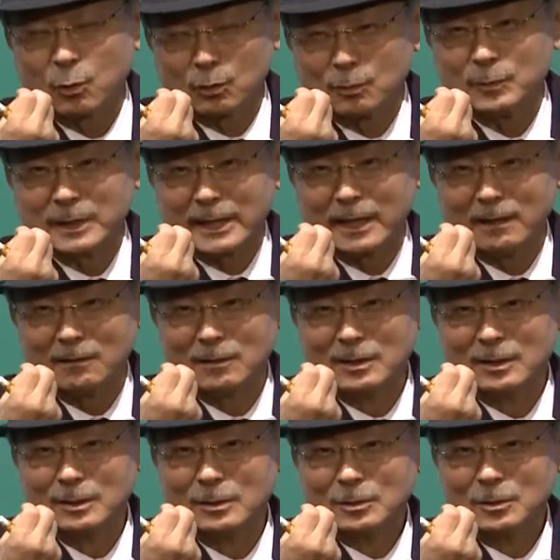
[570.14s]
to consider?
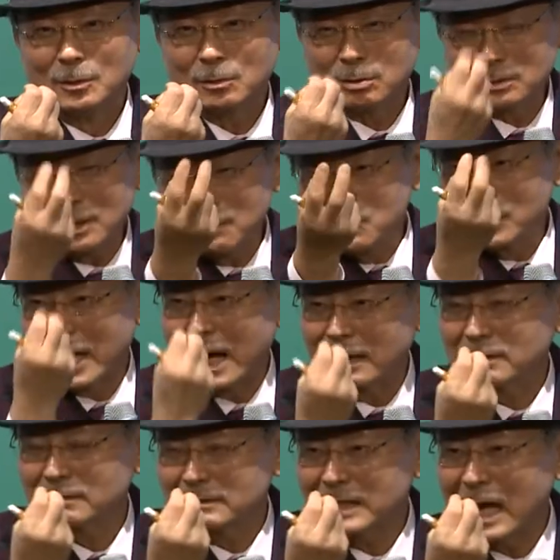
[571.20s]
You know that
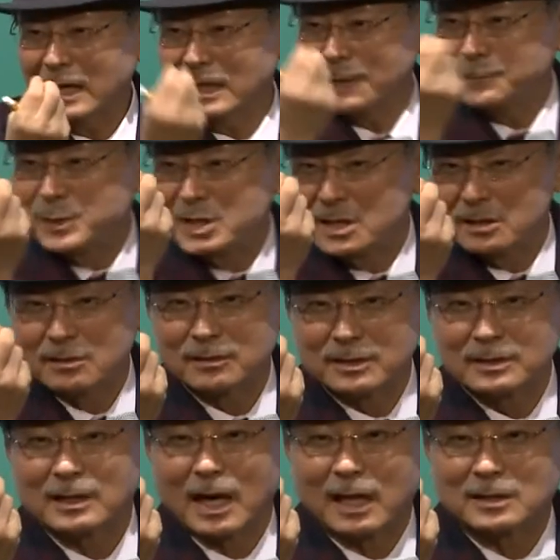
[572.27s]
the cheapest is not
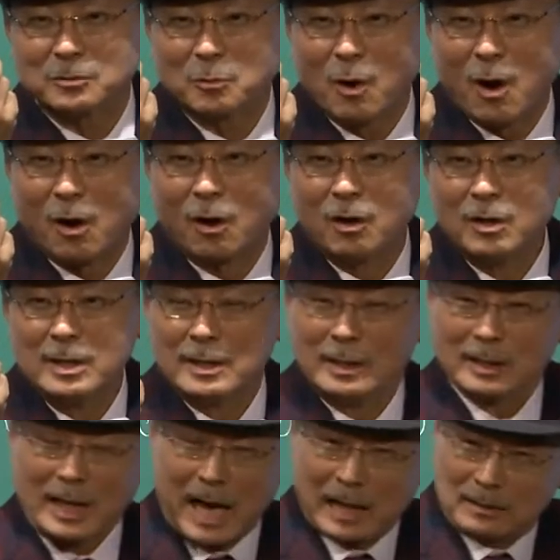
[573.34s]
always the best, right?
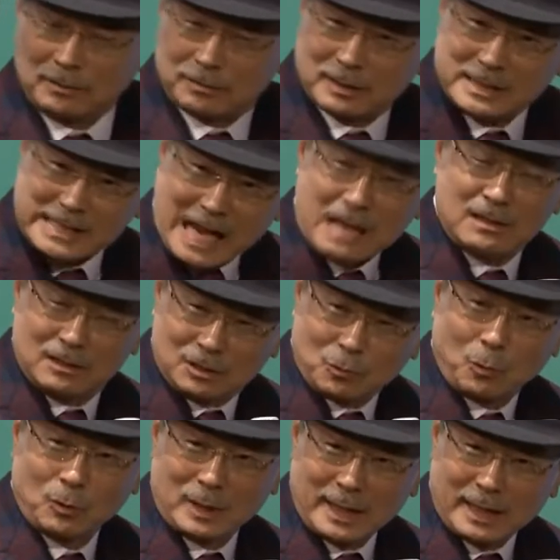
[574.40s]
You're not sure
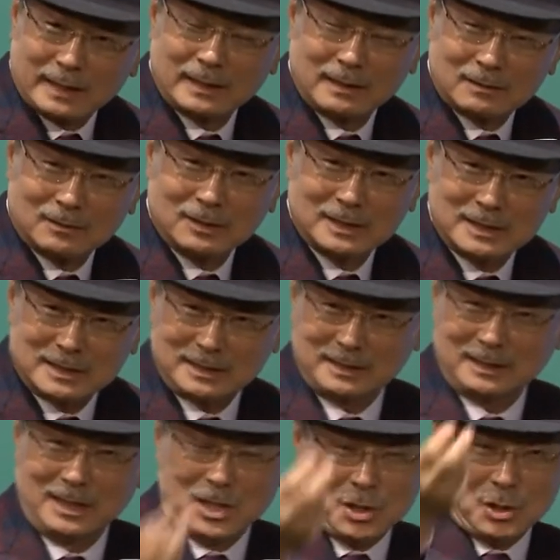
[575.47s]
if you should pick the
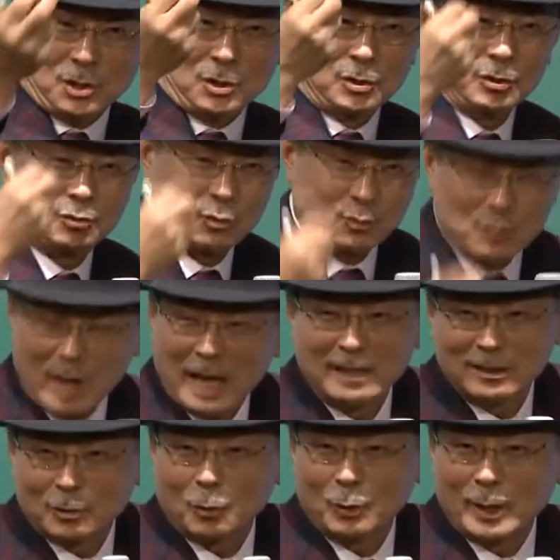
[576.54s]
cheapest or the
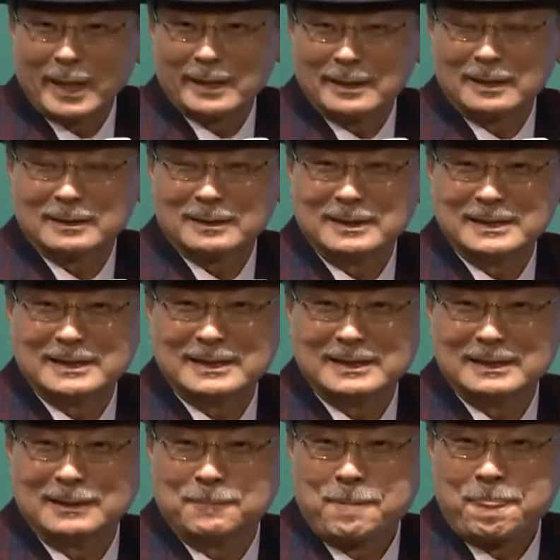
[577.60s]
middle option.
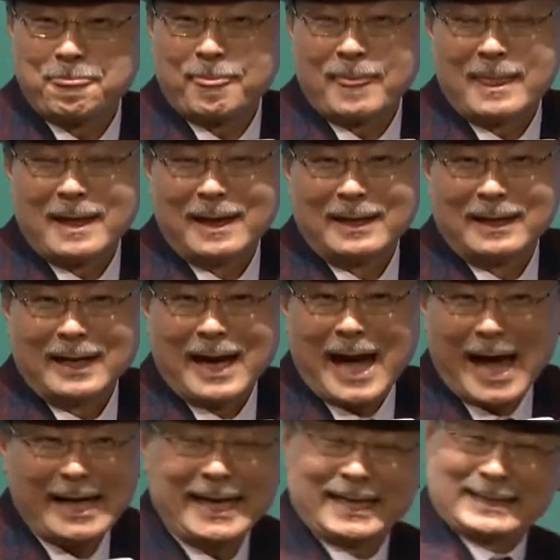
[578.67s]

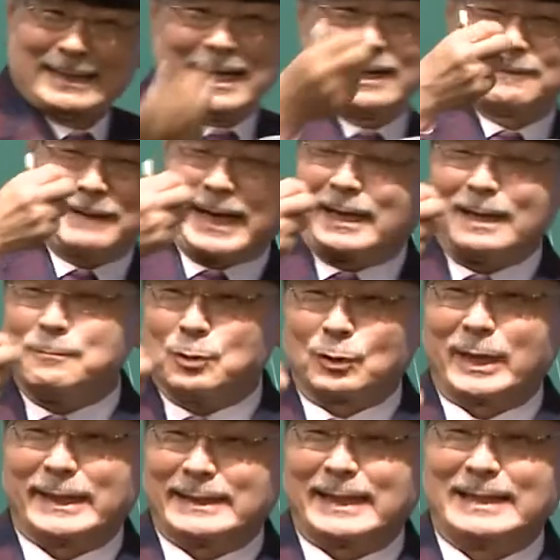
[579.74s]
Some think, I'm just
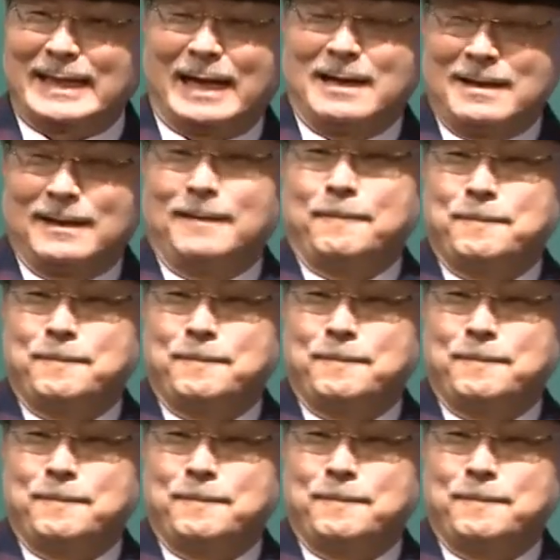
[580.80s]
going to pick the most